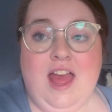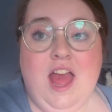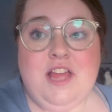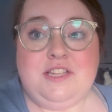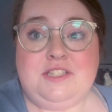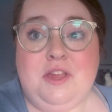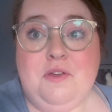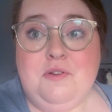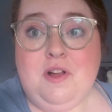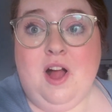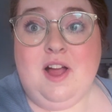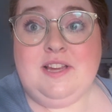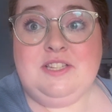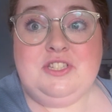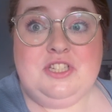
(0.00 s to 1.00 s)
So
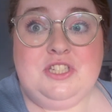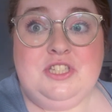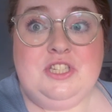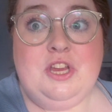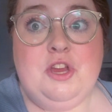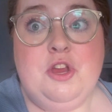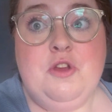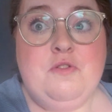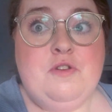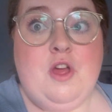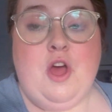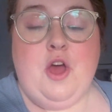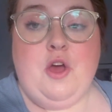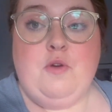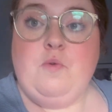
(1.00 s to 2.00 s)
guys, just so you
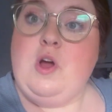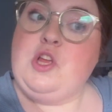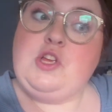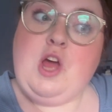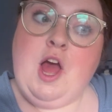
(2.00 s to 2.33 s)
know,